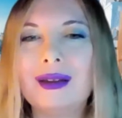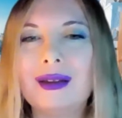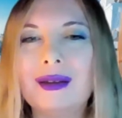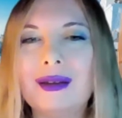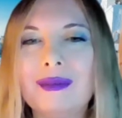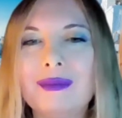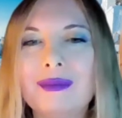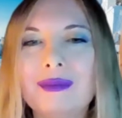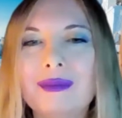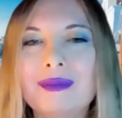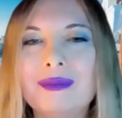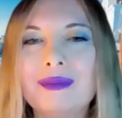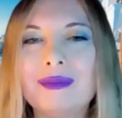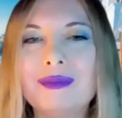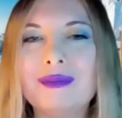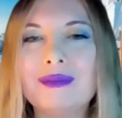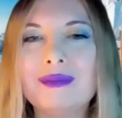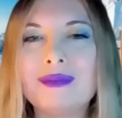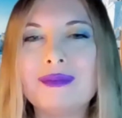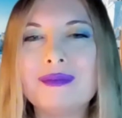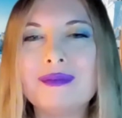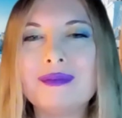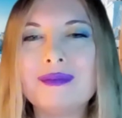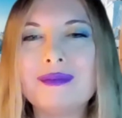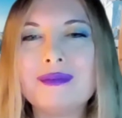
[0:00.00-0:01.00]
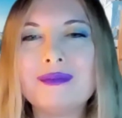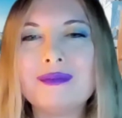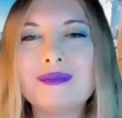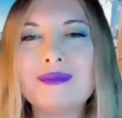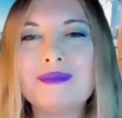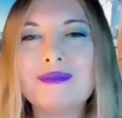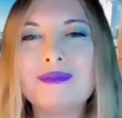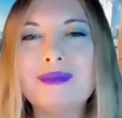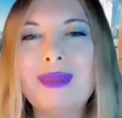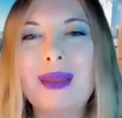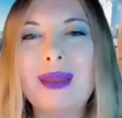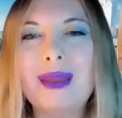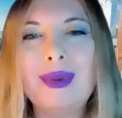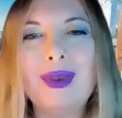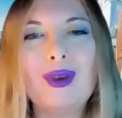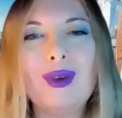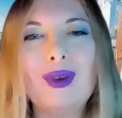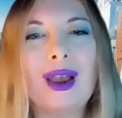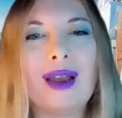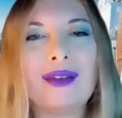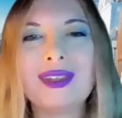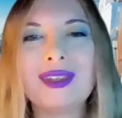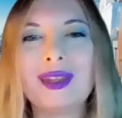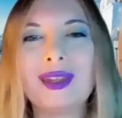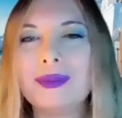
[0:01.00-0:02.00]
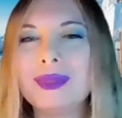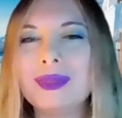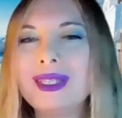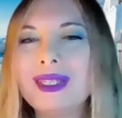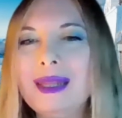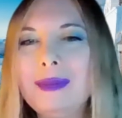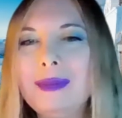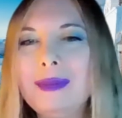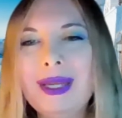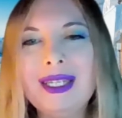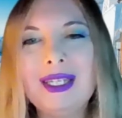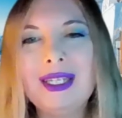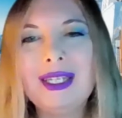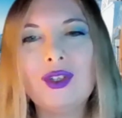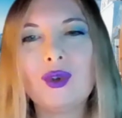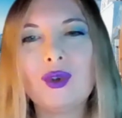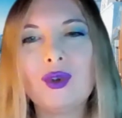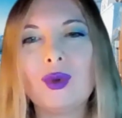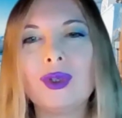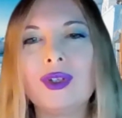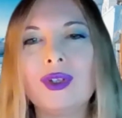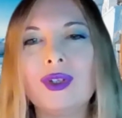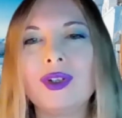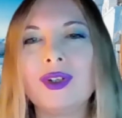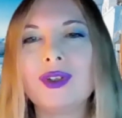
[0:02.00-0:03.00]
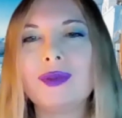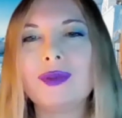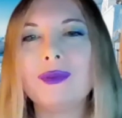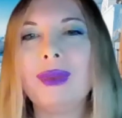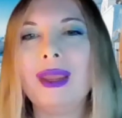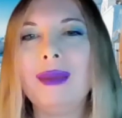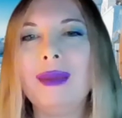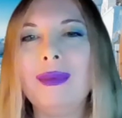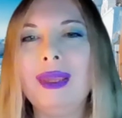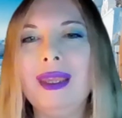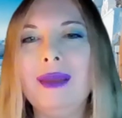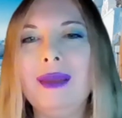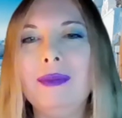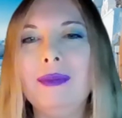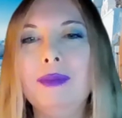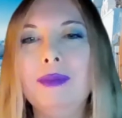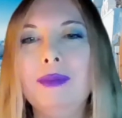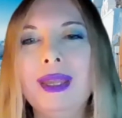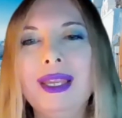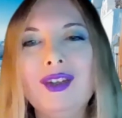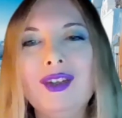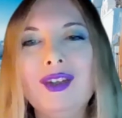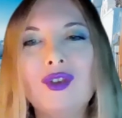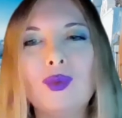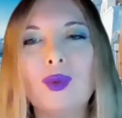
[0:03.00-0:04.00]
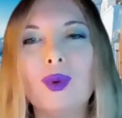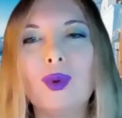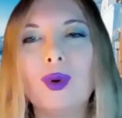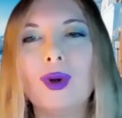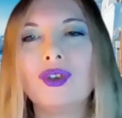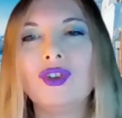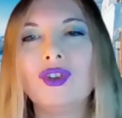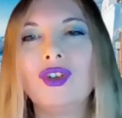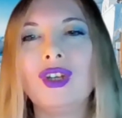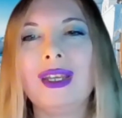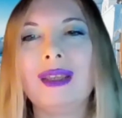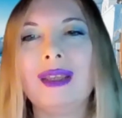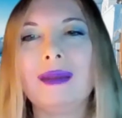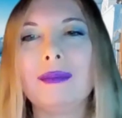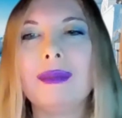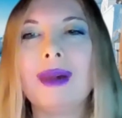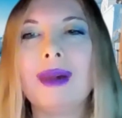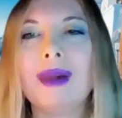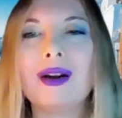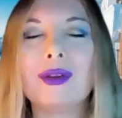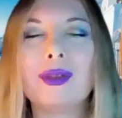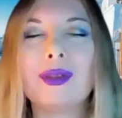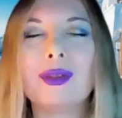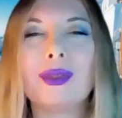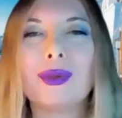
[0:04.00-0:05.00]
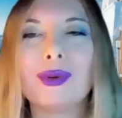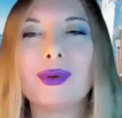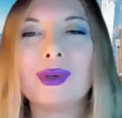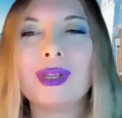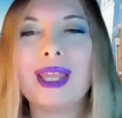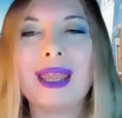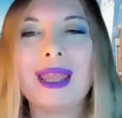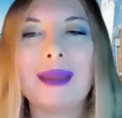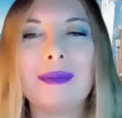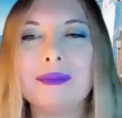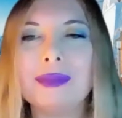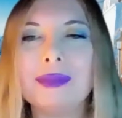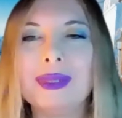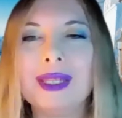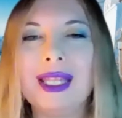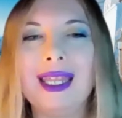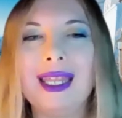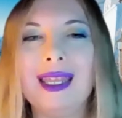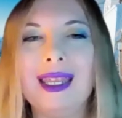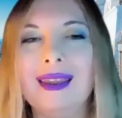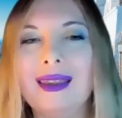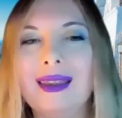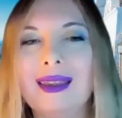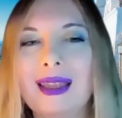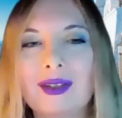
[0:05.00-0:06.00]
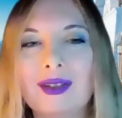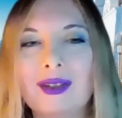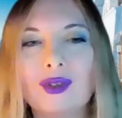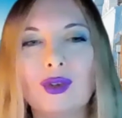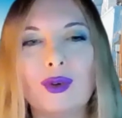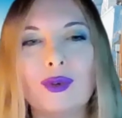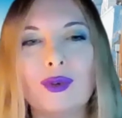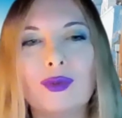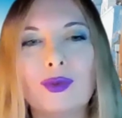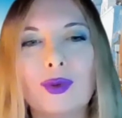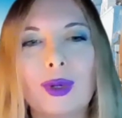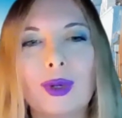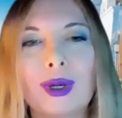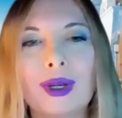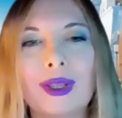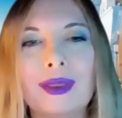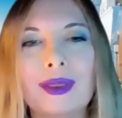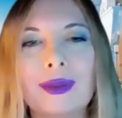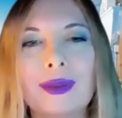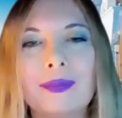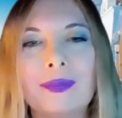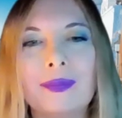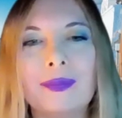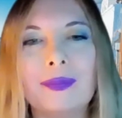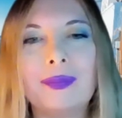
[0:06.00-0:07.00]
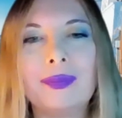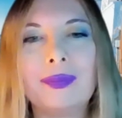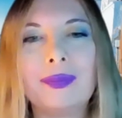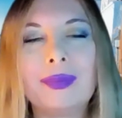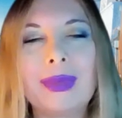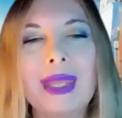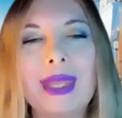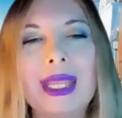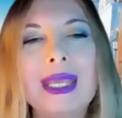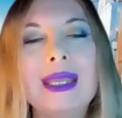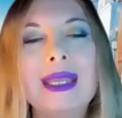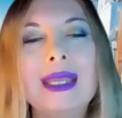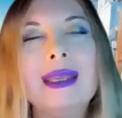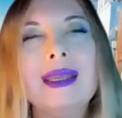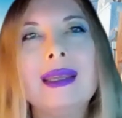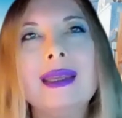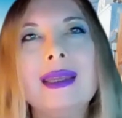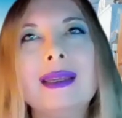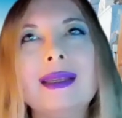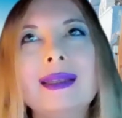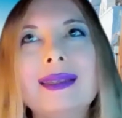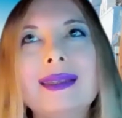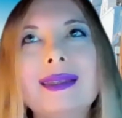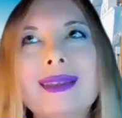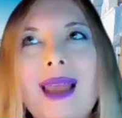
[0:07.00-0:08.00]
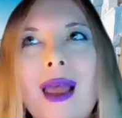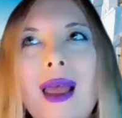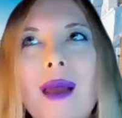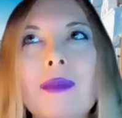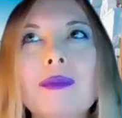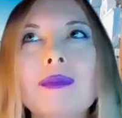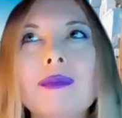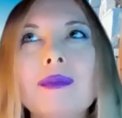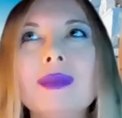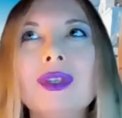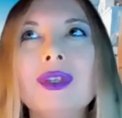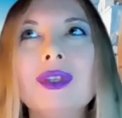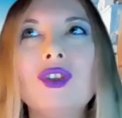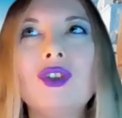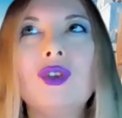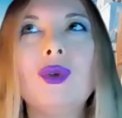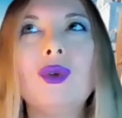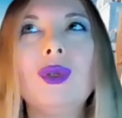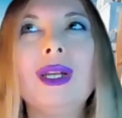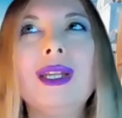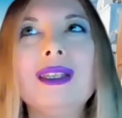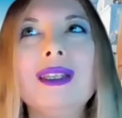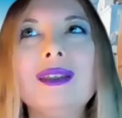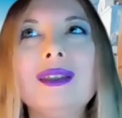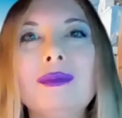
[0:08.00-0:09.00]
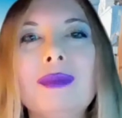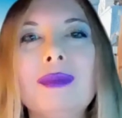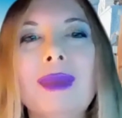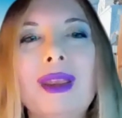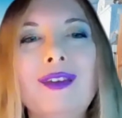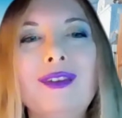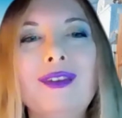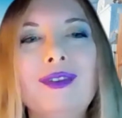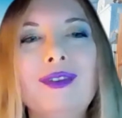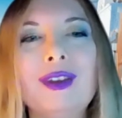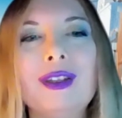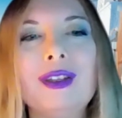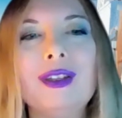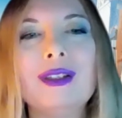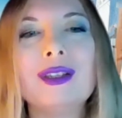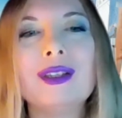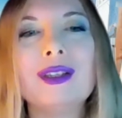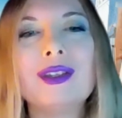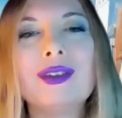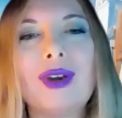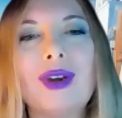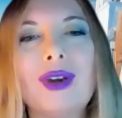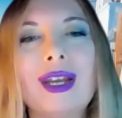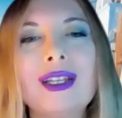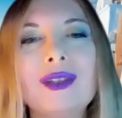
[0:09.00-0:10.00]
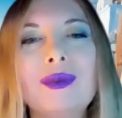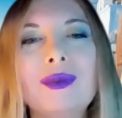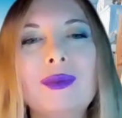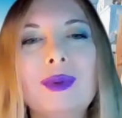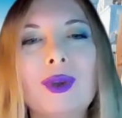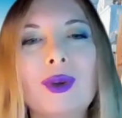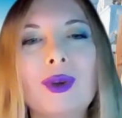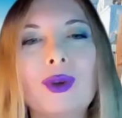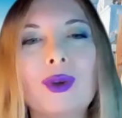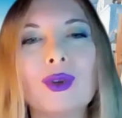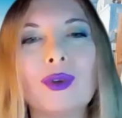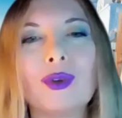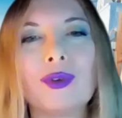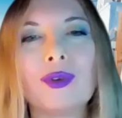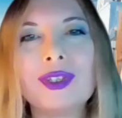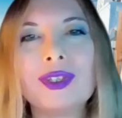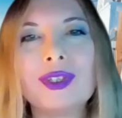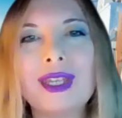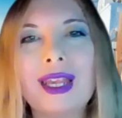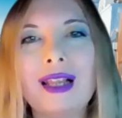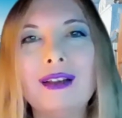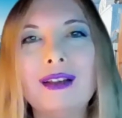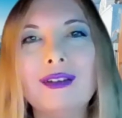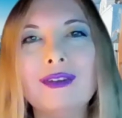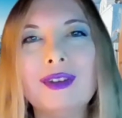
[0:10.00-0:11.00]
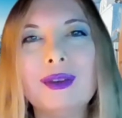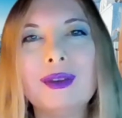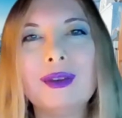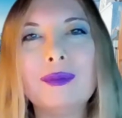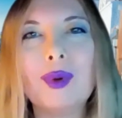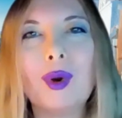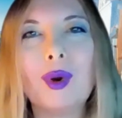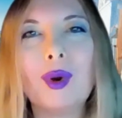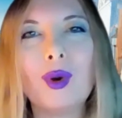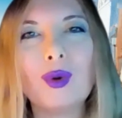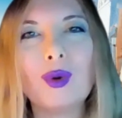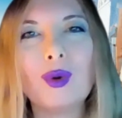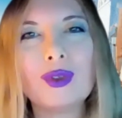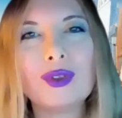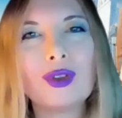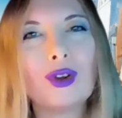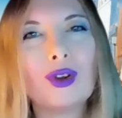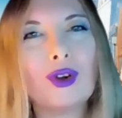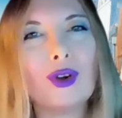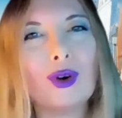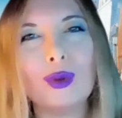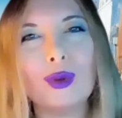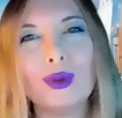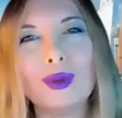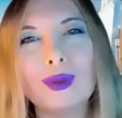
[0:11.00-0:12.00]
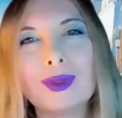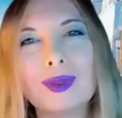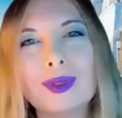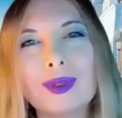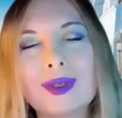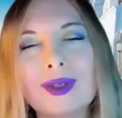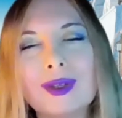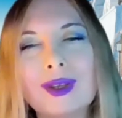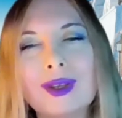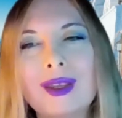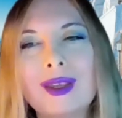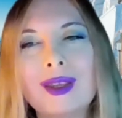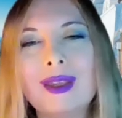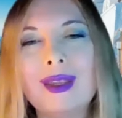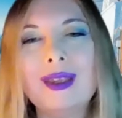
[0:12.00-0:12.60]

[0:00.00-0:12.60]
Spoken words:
Maybe you have some sleeping disorders, maybe binge watching, marathon game playing, and so forth. Some students may feel stressed because of self-imposed goals.